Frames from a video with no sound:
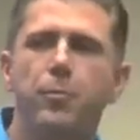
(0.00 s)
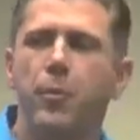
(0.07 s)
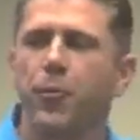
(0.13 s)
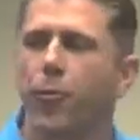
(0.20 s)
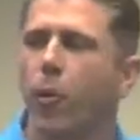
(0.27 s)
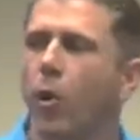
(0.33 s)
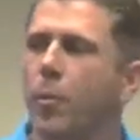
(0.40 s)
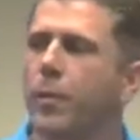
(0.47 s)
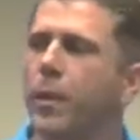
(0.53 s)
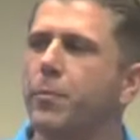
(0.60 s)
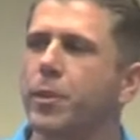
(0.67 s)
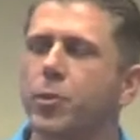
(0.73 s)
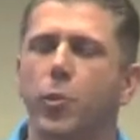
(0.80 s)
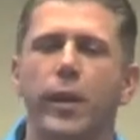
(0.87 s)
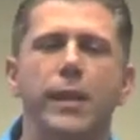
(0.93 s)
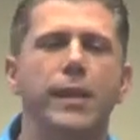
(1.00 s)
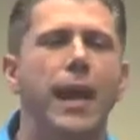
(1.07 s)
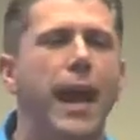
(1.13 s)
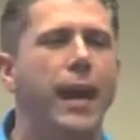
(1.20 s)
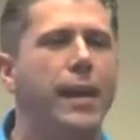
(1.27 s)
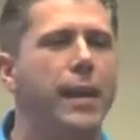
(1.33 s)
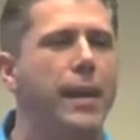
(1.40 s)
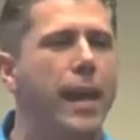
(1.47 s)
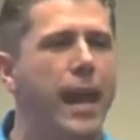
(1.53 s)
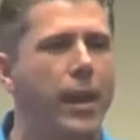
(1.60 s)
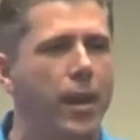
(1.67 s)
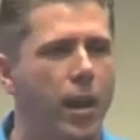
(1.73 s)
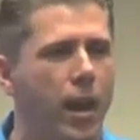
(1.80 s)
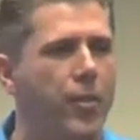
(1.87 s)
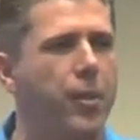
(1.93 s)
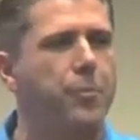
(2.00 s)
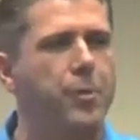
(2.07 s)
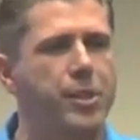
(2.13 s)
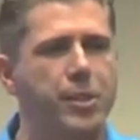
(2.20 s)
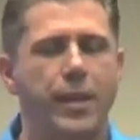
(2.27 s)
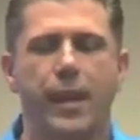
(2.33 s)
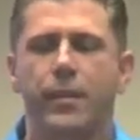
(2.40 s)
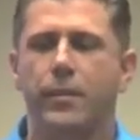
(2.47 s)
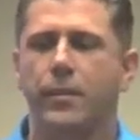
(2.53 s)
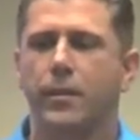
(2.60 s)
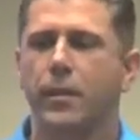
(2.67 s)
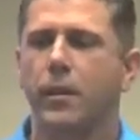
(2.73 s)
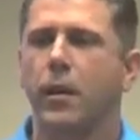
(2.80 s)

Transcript: performing between 90 and 100%